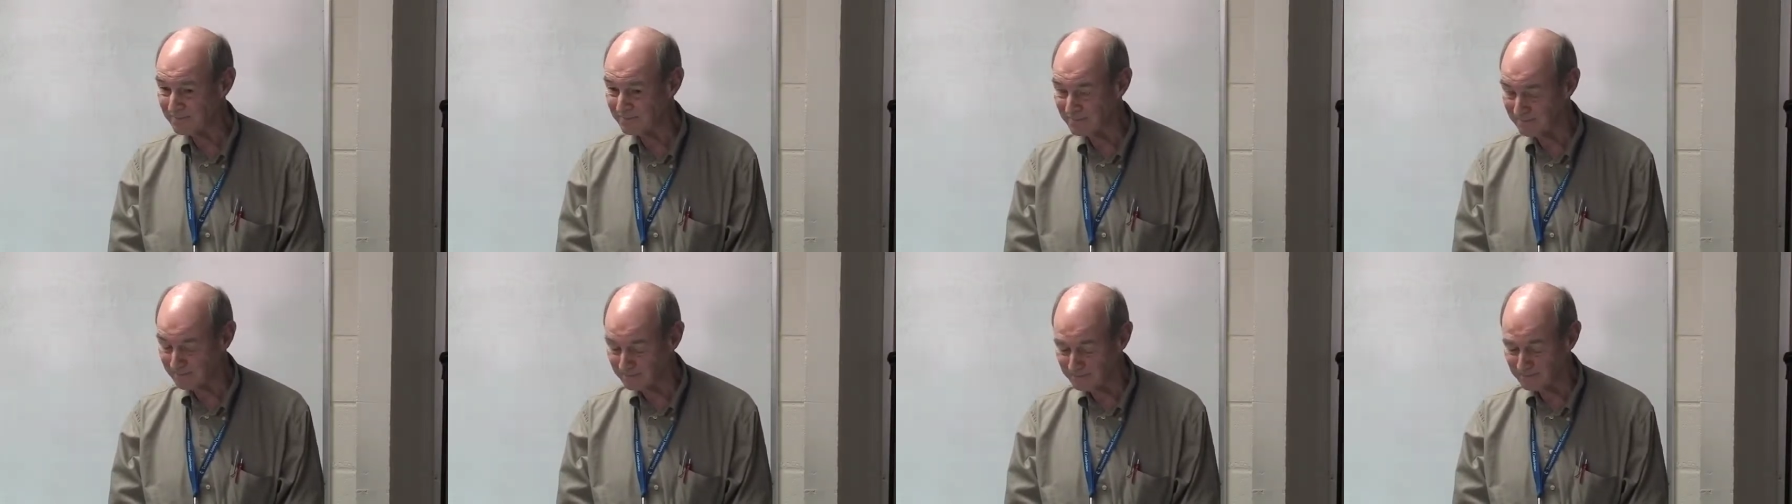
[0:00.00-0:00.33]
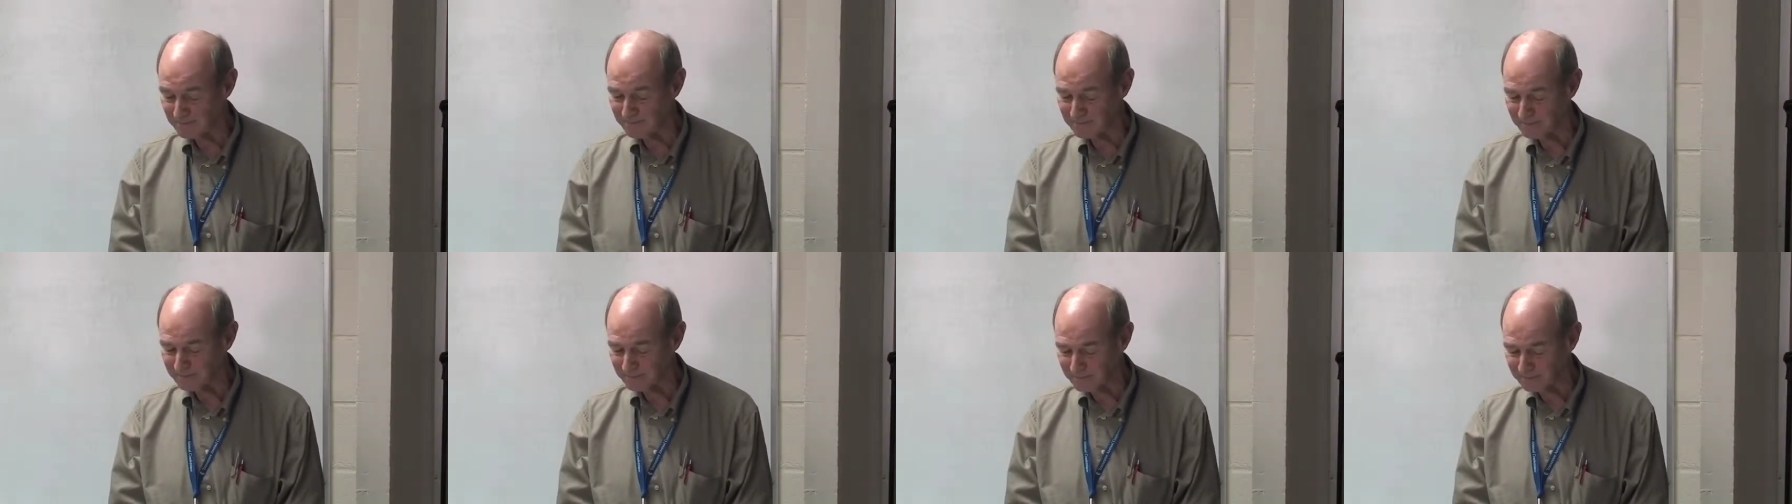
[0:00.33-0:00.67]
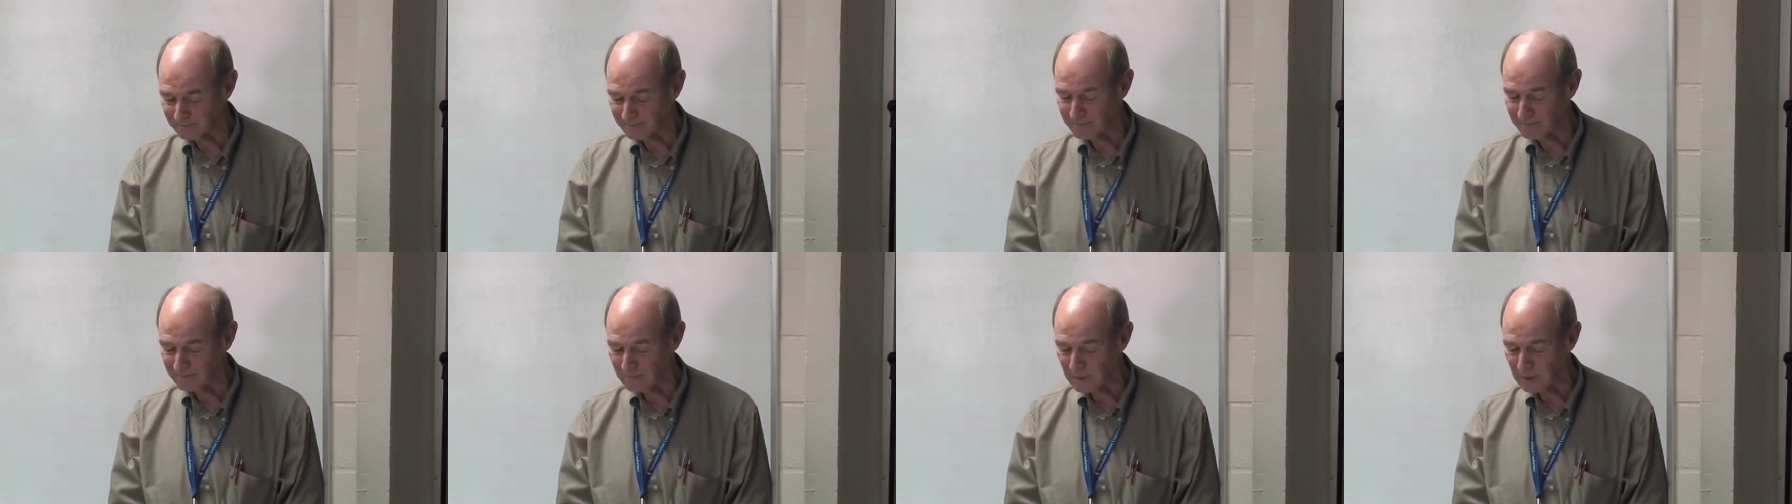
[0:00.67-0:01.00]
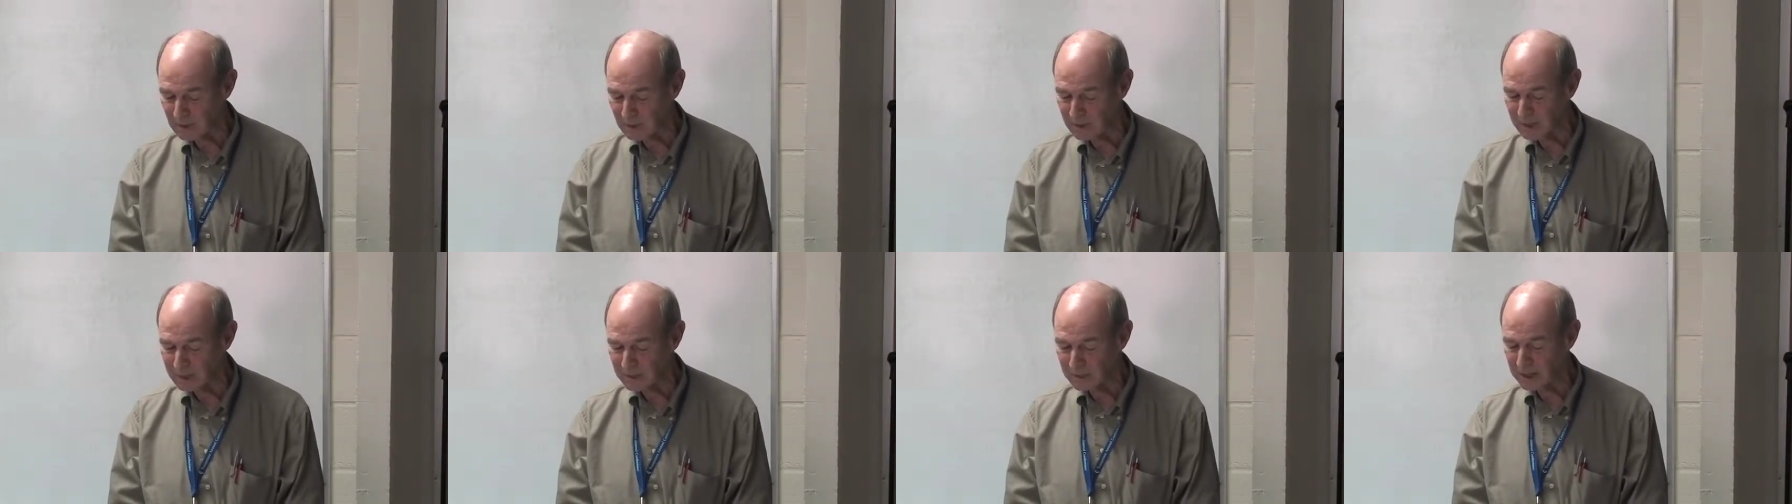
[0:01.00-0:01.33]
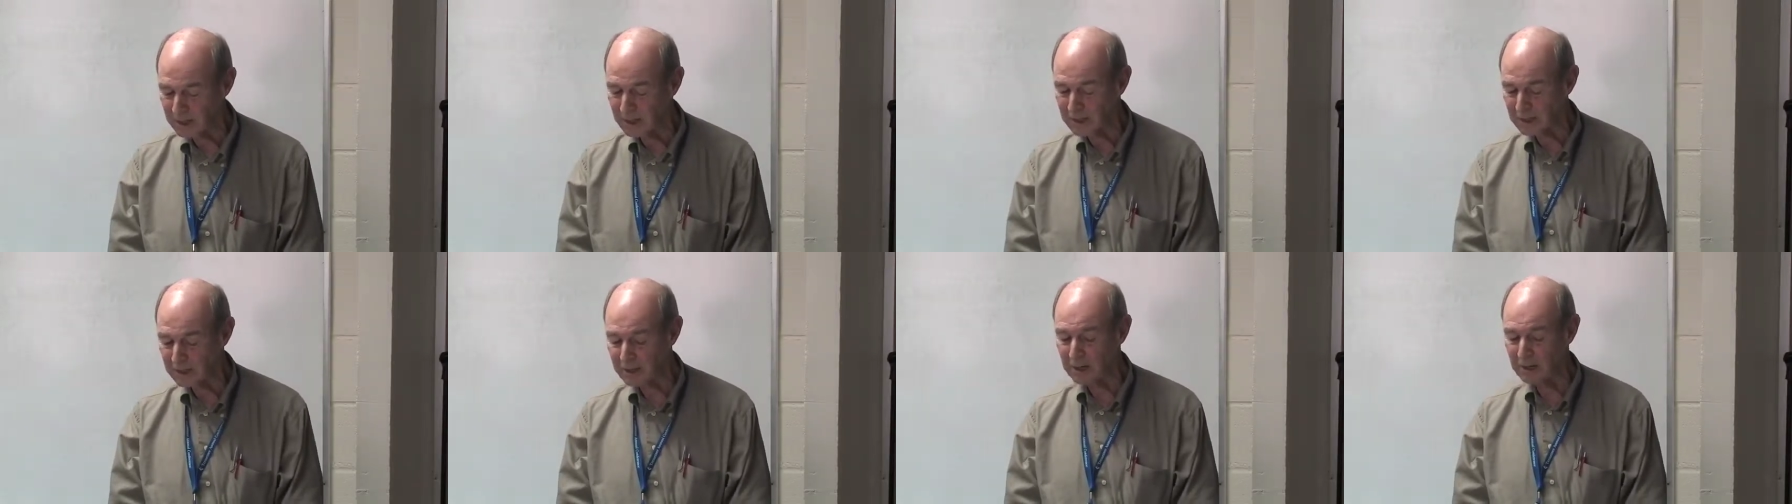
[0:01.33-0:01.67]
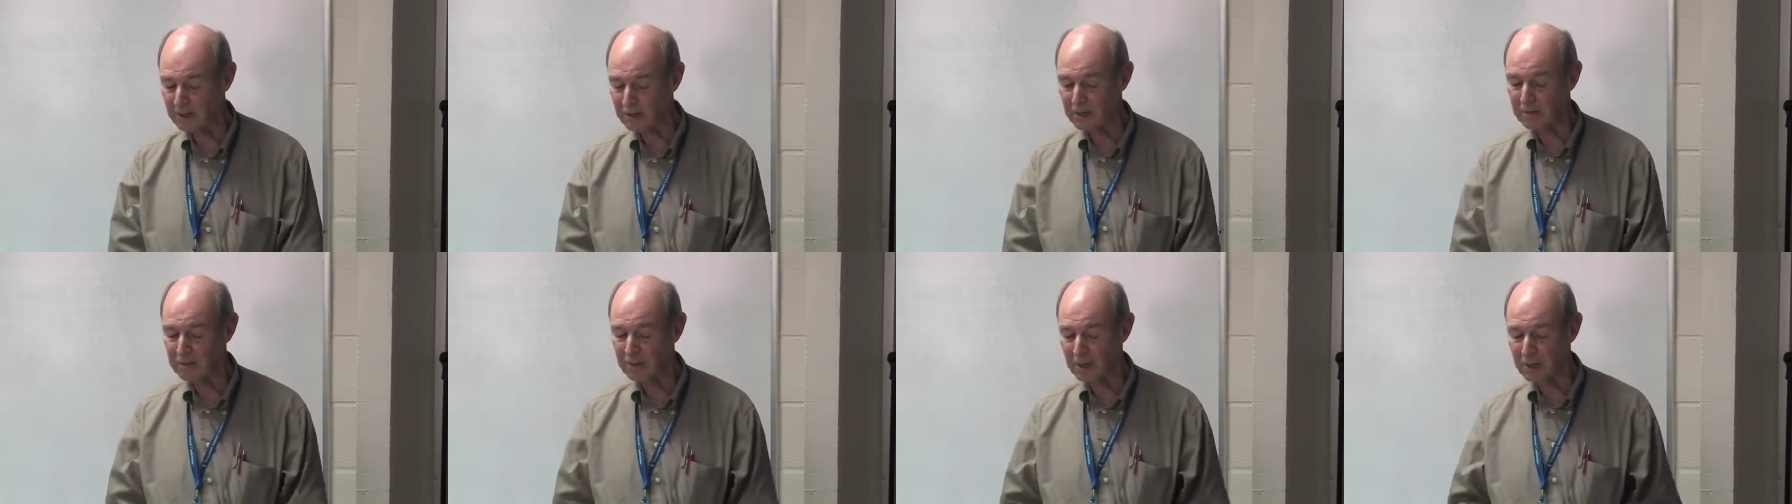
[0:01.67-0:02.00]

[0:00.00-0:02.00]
Hmm. In another,